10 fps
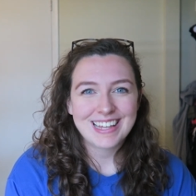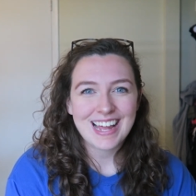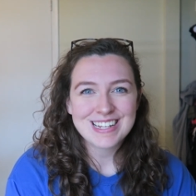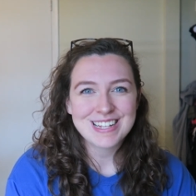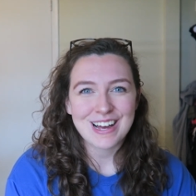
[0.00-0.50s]
it
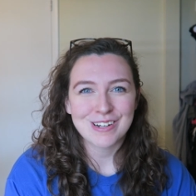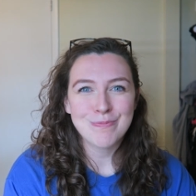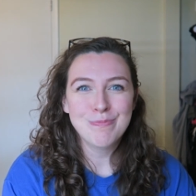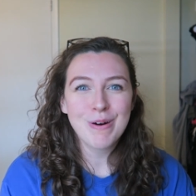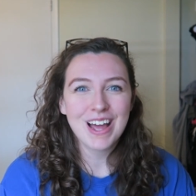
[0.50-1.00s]
kind of
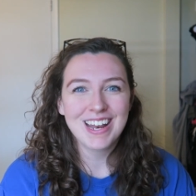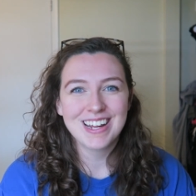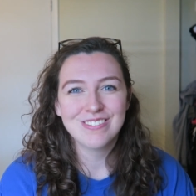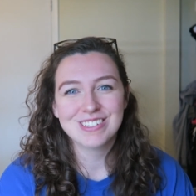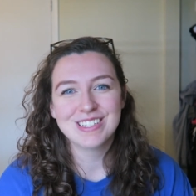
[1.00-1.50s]
sucked,
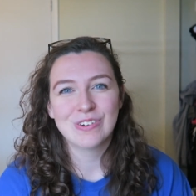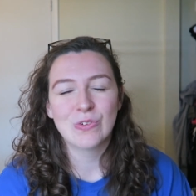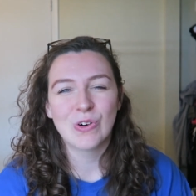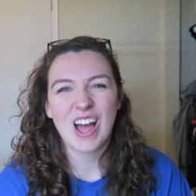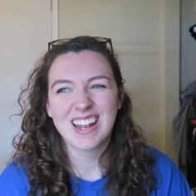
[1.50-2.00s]
but it was still
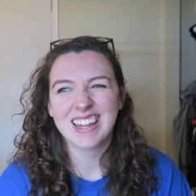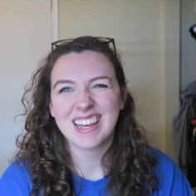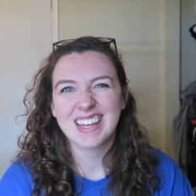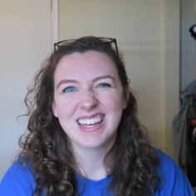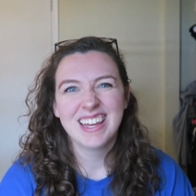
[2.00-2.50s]
cool. And
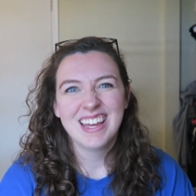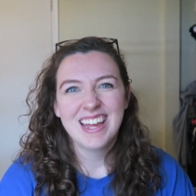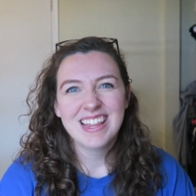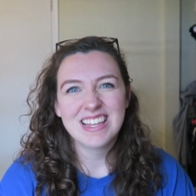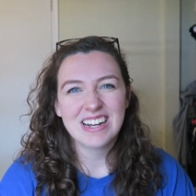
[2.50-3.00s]
like,
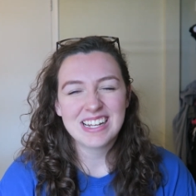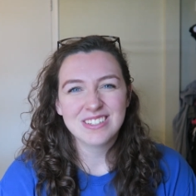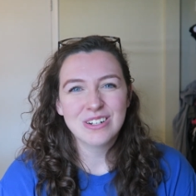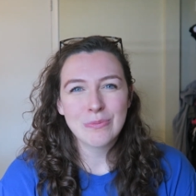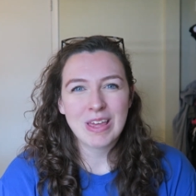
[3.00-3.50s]
their
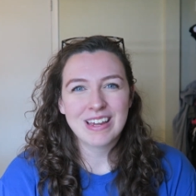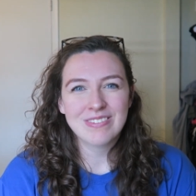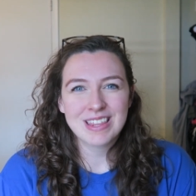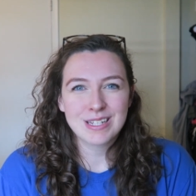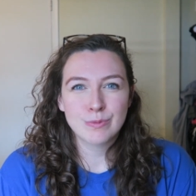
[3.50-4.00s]
answer to make
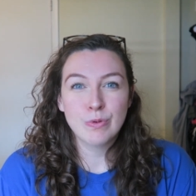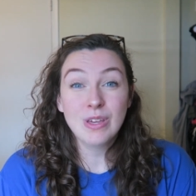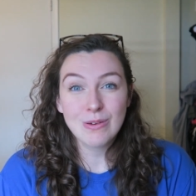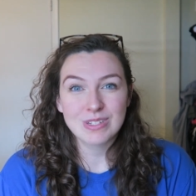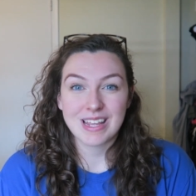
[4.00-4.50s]
everything
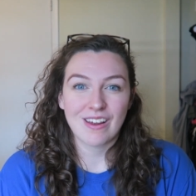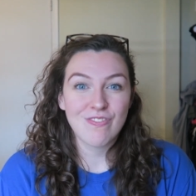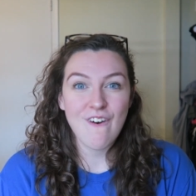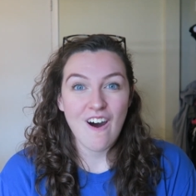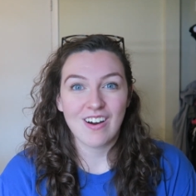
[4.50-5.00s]
spooky was
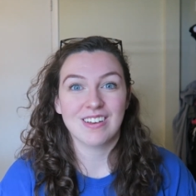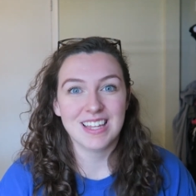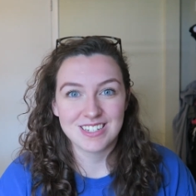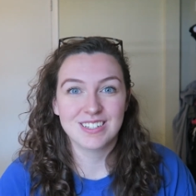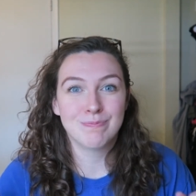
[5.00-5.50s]
like fog.
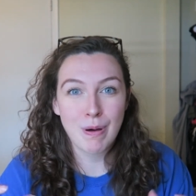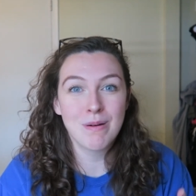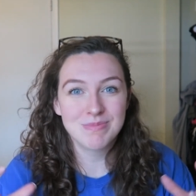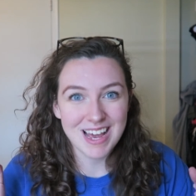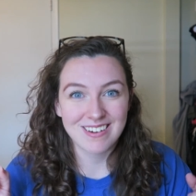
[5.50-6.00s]
They just
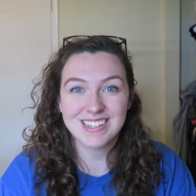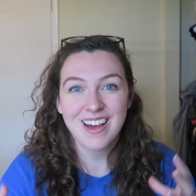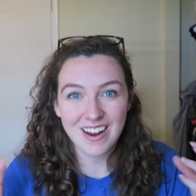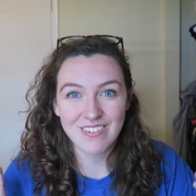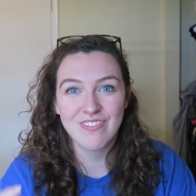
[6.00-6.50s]
pumped out a
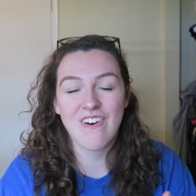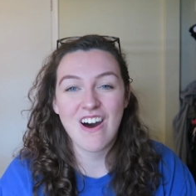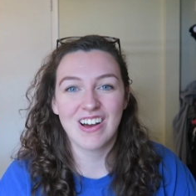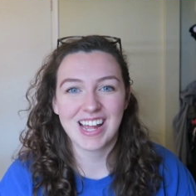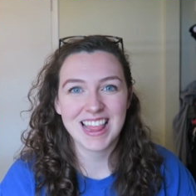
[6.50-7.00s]
ton of
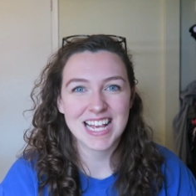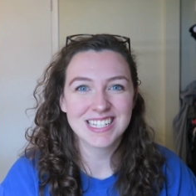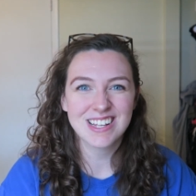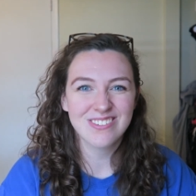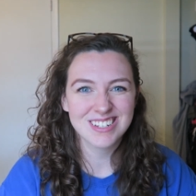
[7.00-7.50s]
fog and
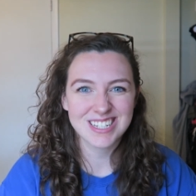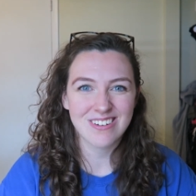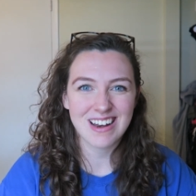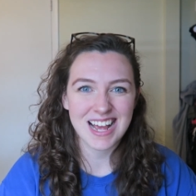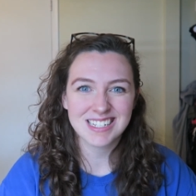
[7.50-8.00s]
that stuff was
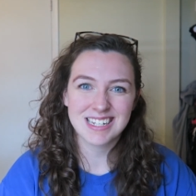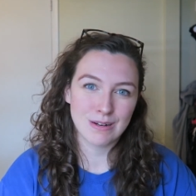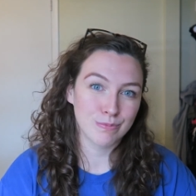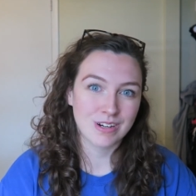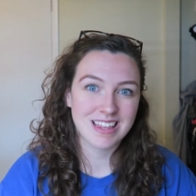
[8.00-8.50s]
so nasty
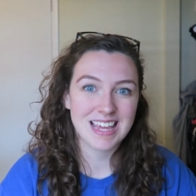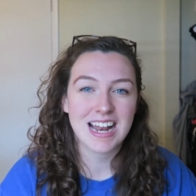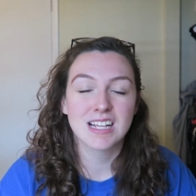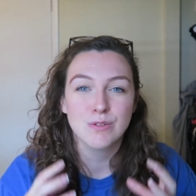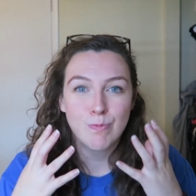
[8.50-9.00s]
to breathe
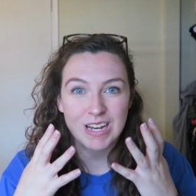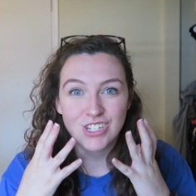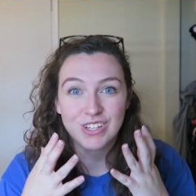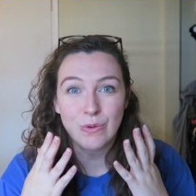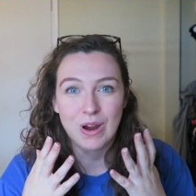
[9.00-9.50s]
in,
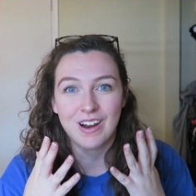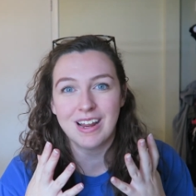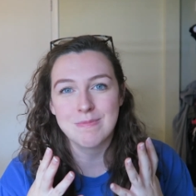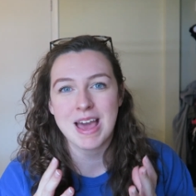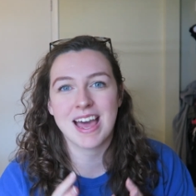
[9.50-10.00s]
especially
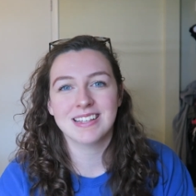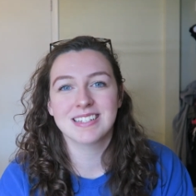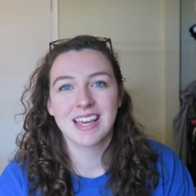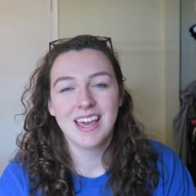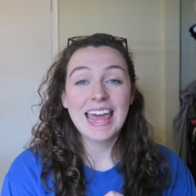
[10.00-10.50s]
wearing a
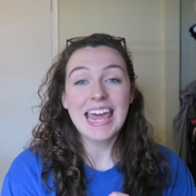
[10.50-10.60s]
mask.